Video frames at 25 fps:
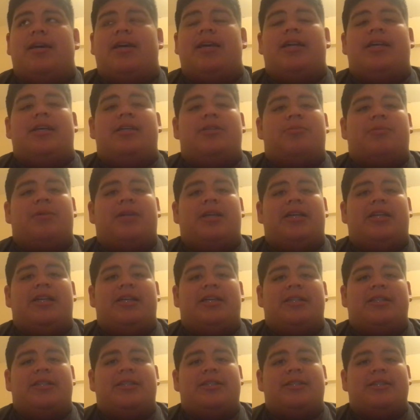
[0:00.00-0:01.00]
it is what it
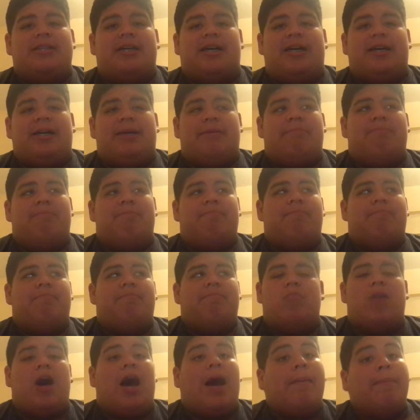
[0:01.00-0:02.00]
is. Um,
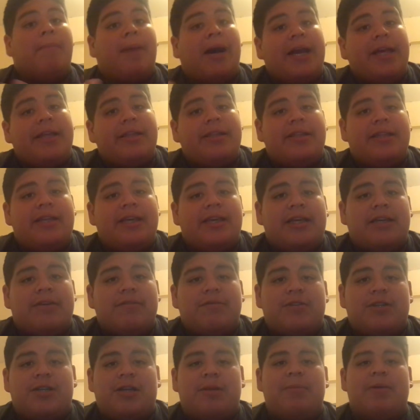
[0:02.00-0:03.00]
I might think
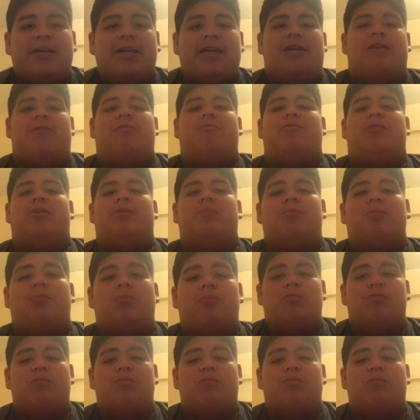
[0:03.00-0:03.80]
of coming out with